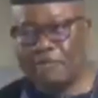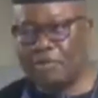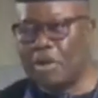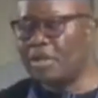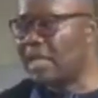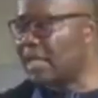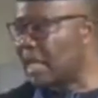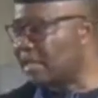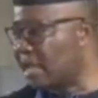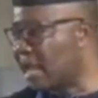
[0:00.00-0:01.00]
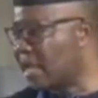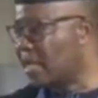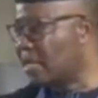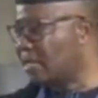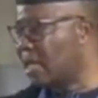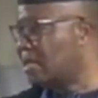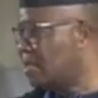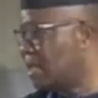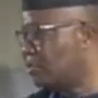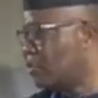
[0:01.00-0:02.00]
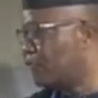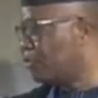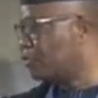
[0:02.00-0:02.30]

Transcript: If we don't think Nigeria, then there is no